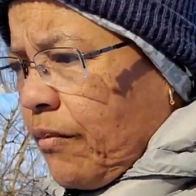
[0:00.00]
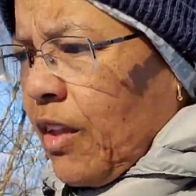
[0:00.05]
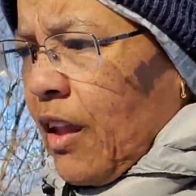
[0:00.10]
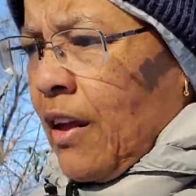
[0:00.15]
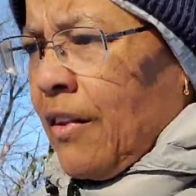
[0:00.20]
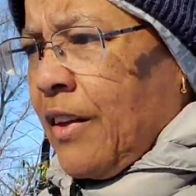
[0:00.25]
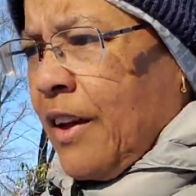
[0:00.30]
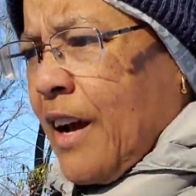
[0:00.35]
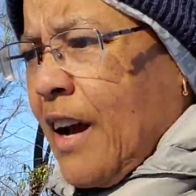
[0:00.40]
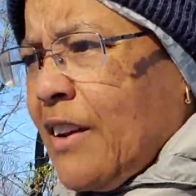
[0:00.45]

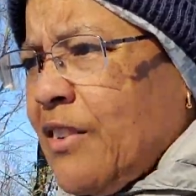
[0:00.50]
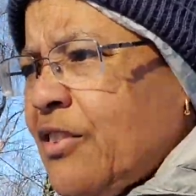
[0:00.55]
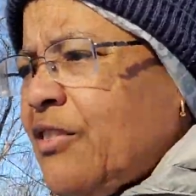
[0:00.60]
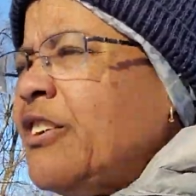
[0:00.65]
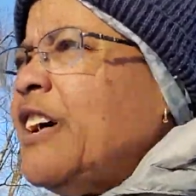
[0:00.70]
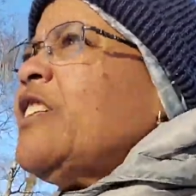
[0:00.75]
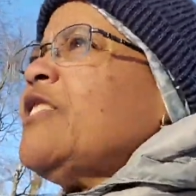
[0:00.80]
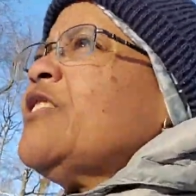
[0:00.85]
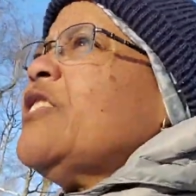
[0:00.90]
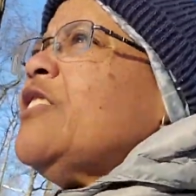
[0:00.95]
the
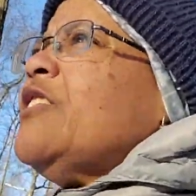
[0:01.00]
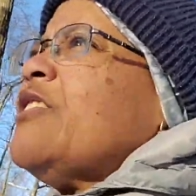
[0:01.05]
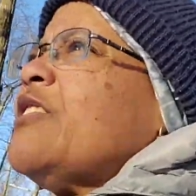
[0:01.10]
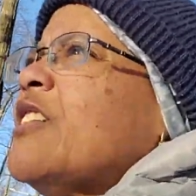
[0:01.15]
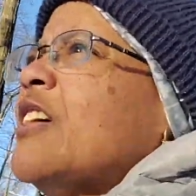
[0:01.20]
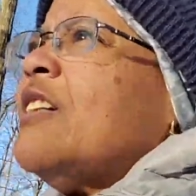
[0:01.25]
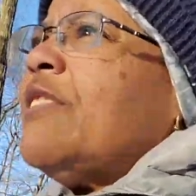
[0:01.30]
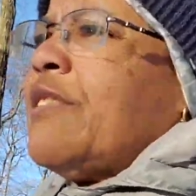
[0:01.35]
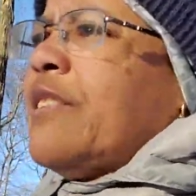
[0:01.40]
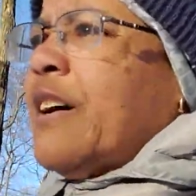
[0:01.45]
isolation and
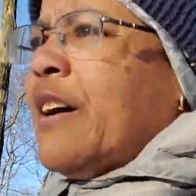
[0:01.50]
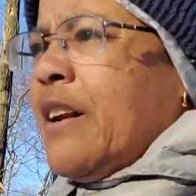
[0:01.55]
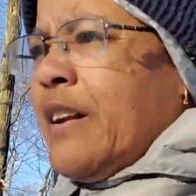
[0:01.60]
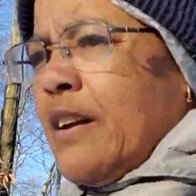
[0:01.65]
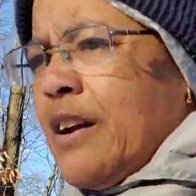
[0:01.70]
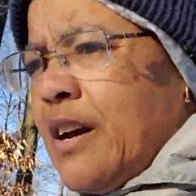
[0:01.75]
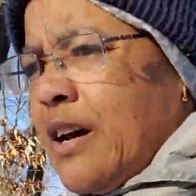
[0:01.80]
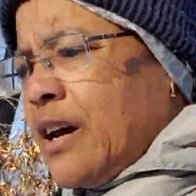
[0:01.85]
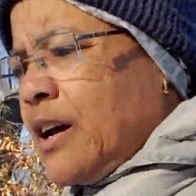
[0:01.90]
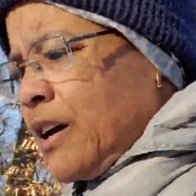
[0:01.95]
stuff that
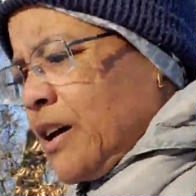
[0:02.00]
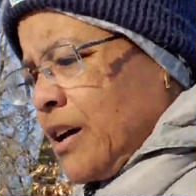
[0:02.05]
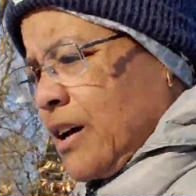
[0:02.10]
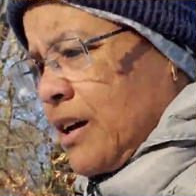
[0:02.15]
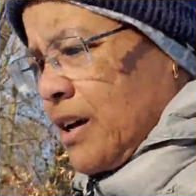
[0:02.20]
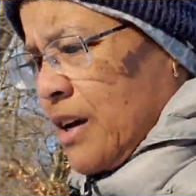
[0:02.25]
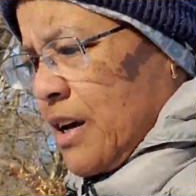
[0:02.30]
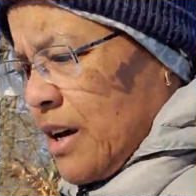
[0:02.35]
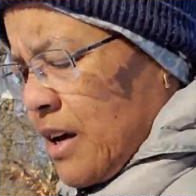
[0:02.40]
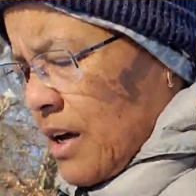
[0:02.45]

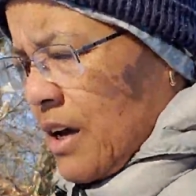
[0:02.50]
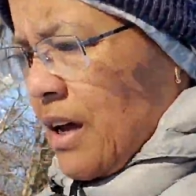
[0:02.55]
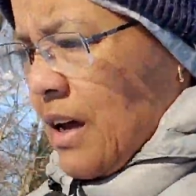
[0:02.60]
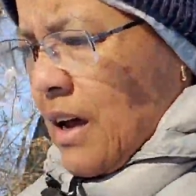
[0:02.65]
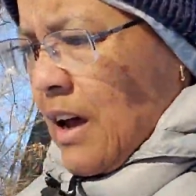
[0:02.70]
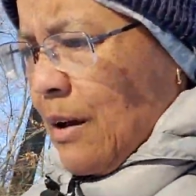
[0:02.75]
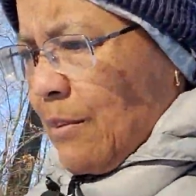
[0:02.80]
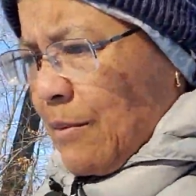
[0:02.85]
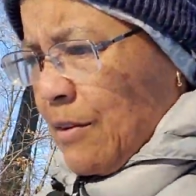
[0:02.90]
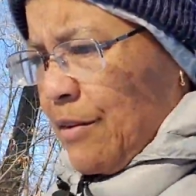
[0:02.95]

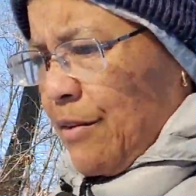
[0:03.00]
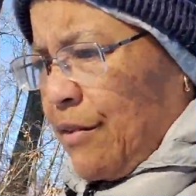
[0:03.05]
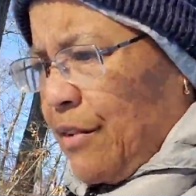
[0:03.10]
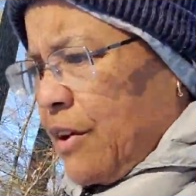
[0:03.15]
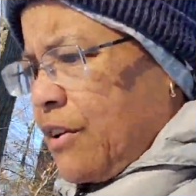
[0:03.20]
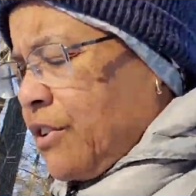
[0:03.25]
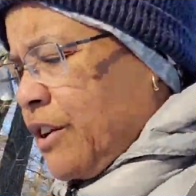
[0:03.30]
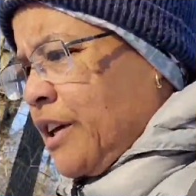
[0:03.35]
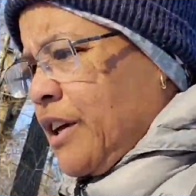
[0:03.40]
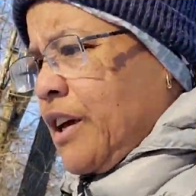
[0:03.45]
I've been
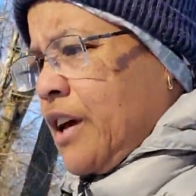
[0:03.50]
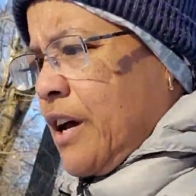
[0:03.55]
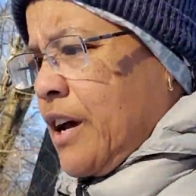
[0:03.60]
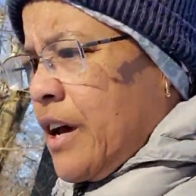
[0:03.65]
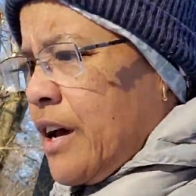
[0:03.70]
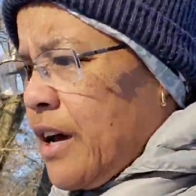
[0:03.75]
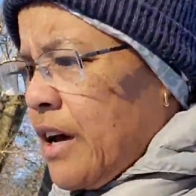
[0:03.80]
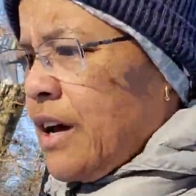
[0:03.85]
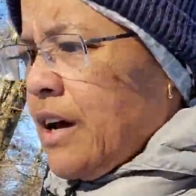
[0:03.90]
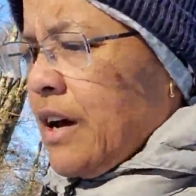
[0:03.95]
feeling,
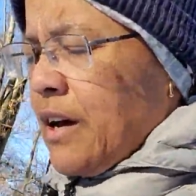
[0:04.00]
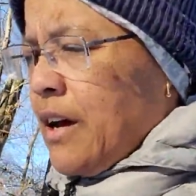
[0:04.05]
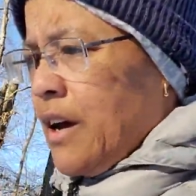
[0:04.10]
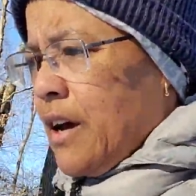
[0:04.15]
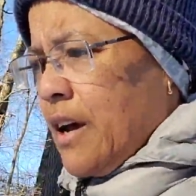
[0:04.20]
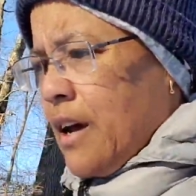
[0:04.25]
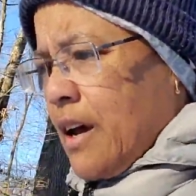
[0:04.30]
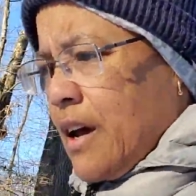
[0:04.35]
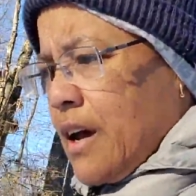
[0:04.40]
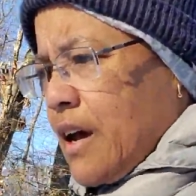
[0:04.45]

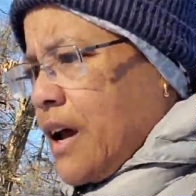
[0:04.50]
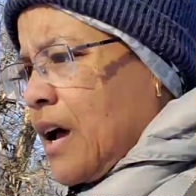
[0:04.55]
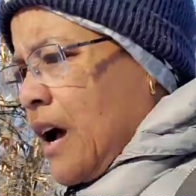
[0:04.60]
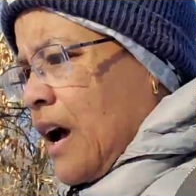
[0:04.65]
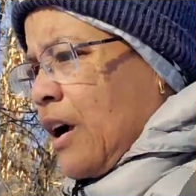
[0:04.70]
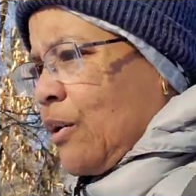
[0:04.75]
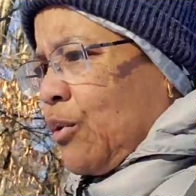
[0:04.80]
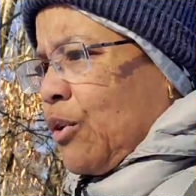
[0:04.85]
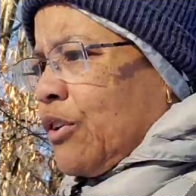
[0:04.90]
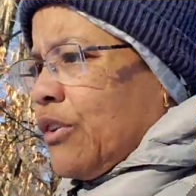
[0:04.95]
I
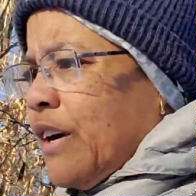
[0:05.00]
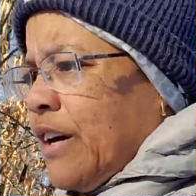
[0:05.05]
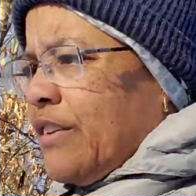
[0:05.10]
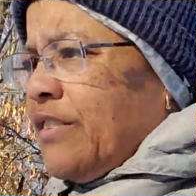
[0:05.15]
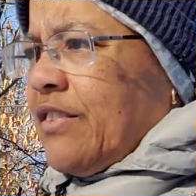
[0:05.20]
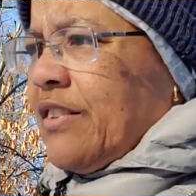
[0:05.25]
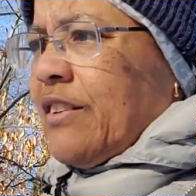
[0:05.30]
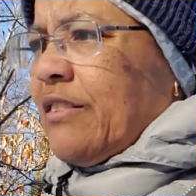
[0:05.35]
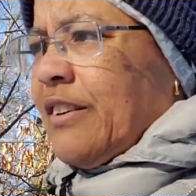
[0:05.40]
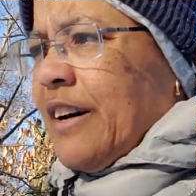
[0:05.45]

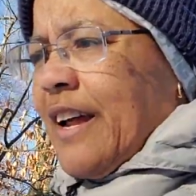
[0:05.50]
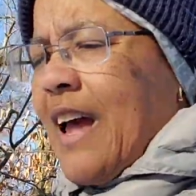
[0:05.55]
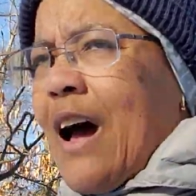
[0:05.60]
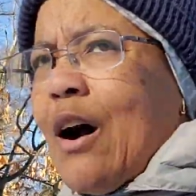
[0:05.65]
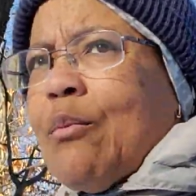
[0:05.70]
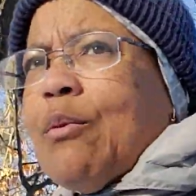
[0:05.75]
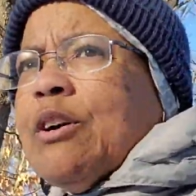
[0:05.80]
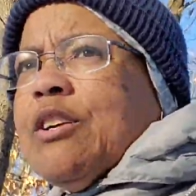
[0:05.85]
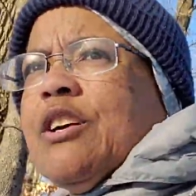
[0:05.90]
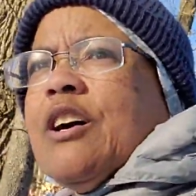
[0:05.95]
realized that like how
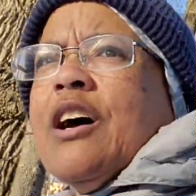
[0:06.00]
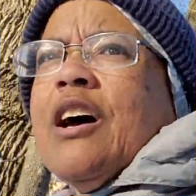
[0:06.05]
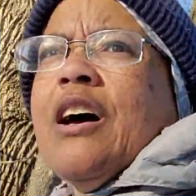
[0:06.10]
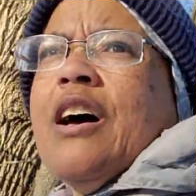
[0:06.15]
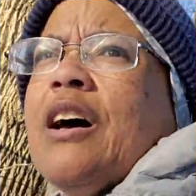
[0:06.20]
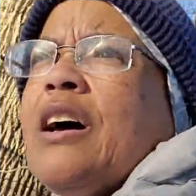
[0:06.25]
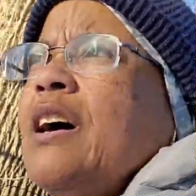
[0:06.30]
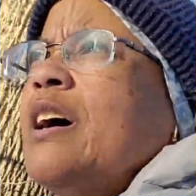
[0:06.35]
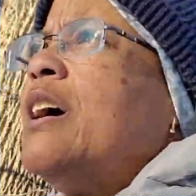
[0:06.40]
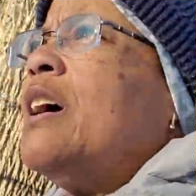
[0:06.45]
much
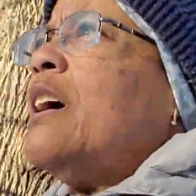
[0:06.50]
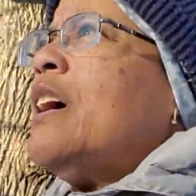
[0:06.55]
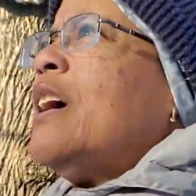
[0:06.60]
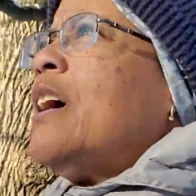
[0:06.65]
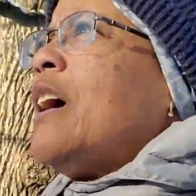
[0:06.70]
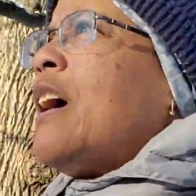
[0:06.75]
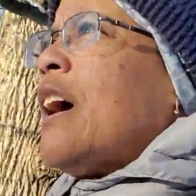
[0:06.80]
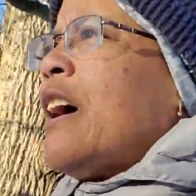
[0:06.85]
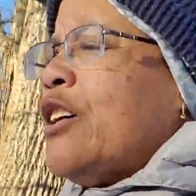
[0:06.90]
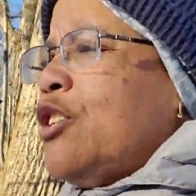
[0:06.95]

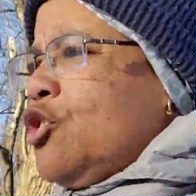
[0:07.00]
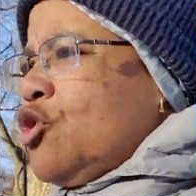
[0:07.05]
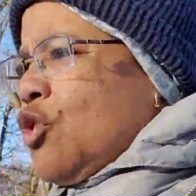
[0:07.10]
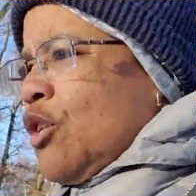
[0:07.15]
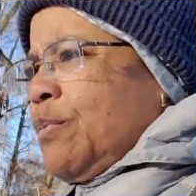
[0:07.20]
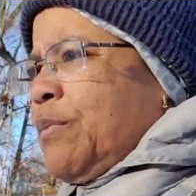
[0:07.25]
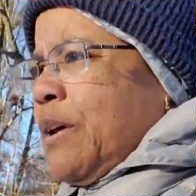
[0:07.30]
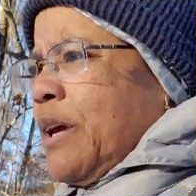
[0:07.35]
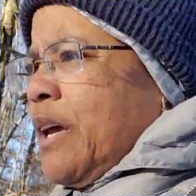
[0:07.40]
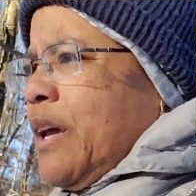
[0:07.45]
I enjoyed
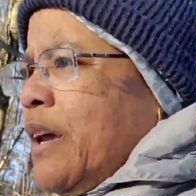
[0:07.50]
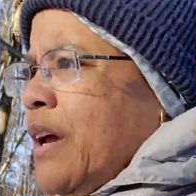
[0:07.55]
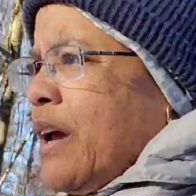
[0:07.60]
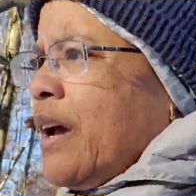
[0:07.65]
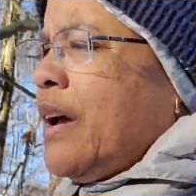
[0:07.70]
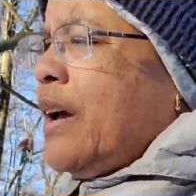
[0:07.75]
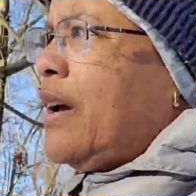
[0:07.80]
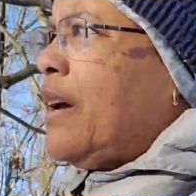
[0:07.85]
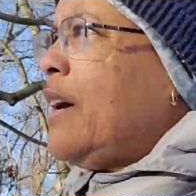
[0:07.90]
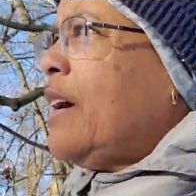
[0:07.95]
being
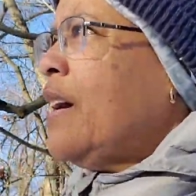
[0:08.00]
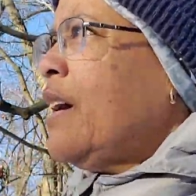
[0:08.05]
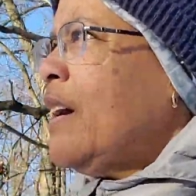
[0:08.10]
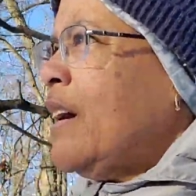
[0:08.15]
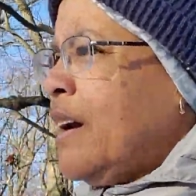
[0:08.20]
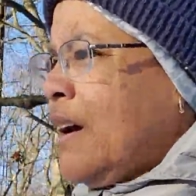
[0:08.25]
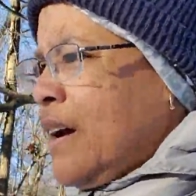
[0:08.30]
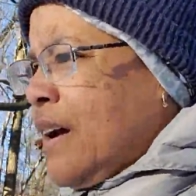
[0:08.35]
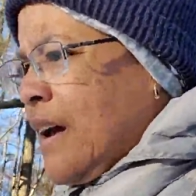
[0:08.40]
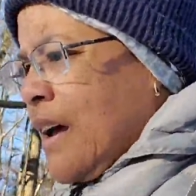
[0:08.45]

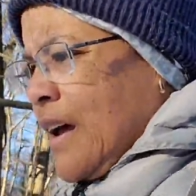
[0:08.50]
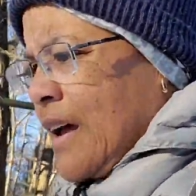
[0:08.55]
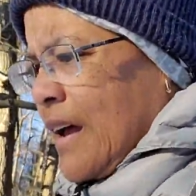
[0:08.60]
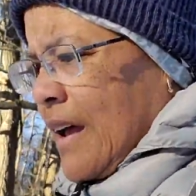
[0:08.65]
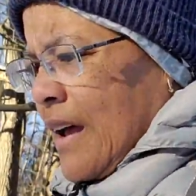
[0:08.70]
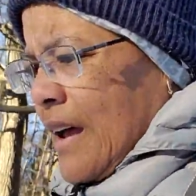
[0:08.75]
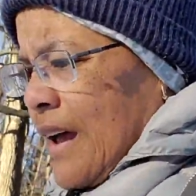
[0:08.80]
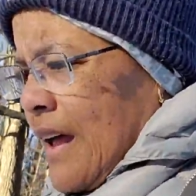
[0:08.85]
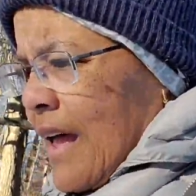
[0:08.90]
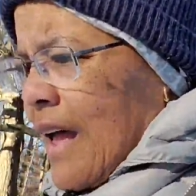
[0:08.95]

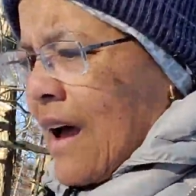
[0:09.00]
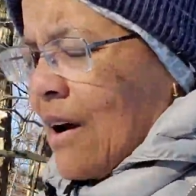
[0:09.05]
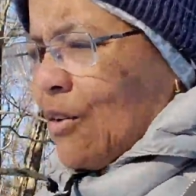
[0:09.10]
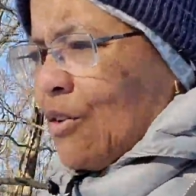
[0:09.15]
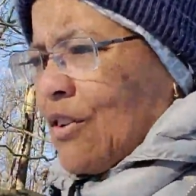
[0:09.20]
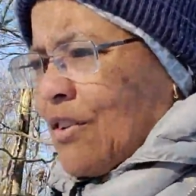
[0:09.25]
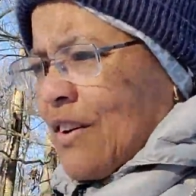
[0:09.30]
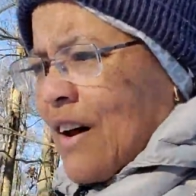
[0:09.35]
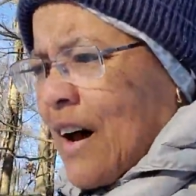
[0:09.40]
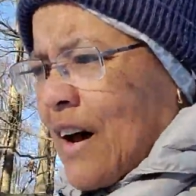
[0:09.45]

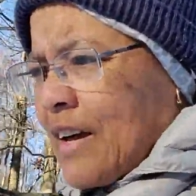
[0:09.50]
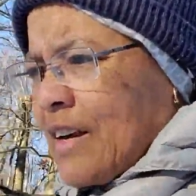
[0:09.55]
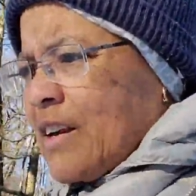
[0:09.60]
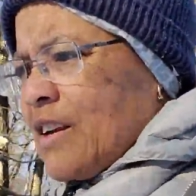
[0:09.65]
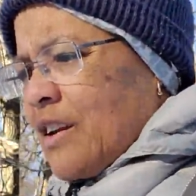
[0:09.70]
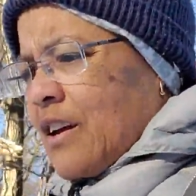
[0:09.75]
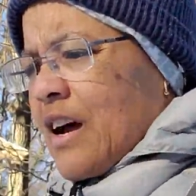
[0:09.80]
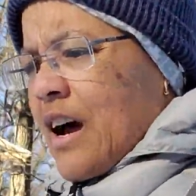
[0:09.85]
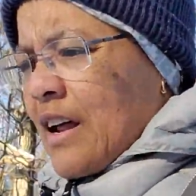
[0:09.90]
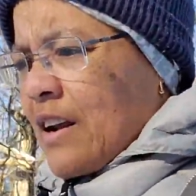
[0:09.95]
outside
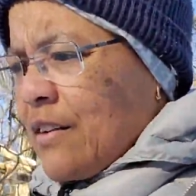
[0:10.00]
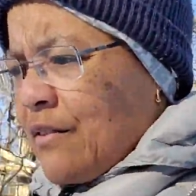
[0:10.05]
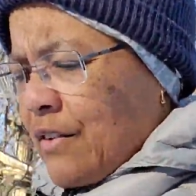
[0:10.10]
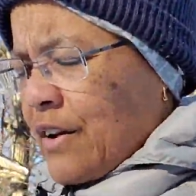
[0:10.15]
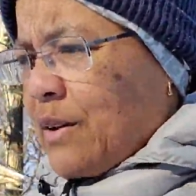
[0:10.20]
and kind of